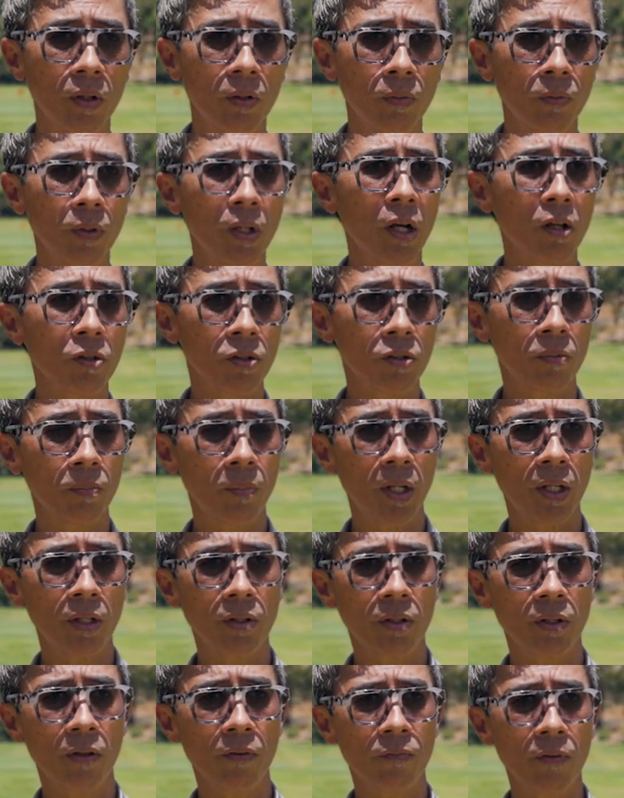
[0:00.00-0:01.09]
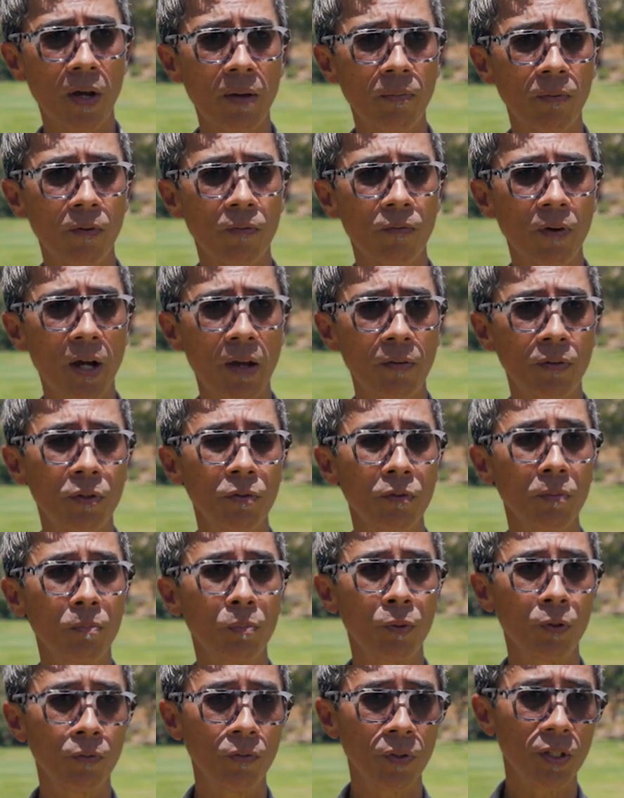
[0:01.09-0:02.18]
we also made to the 505 to
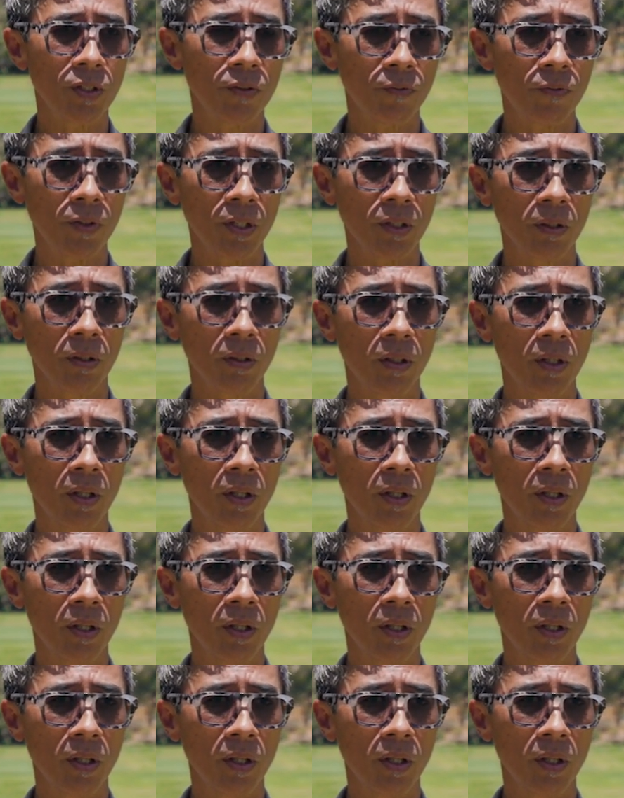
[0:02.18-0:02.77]
improve its feel.